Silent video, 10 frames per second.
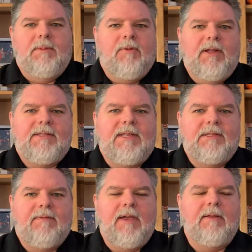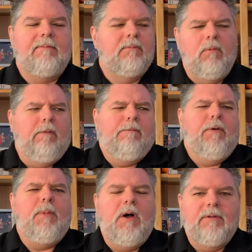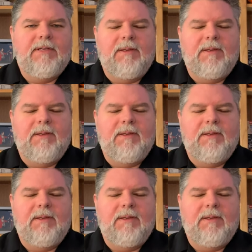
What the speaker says: I'm a Redskins fan, football team